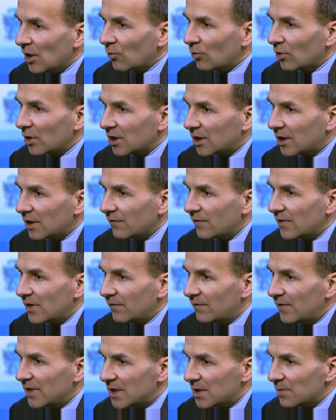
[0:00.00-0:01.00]
will give the
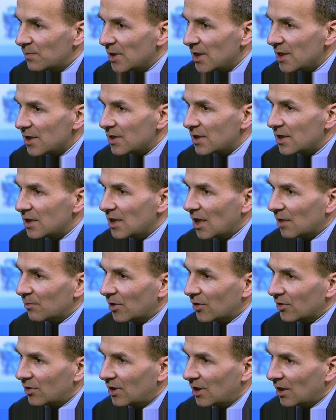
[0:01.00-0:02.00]
visibility
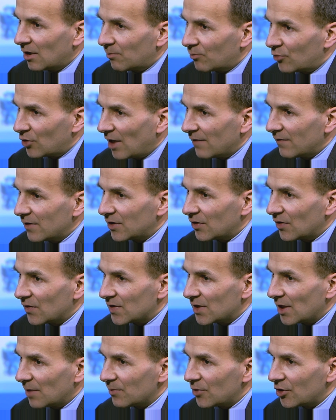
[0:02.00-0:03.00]
about their private
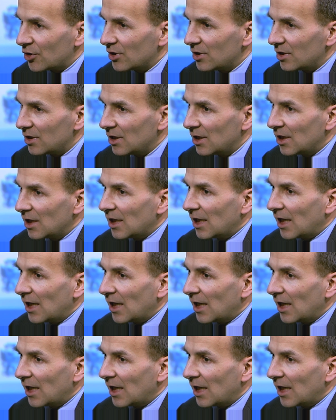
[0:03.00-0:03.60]
consumption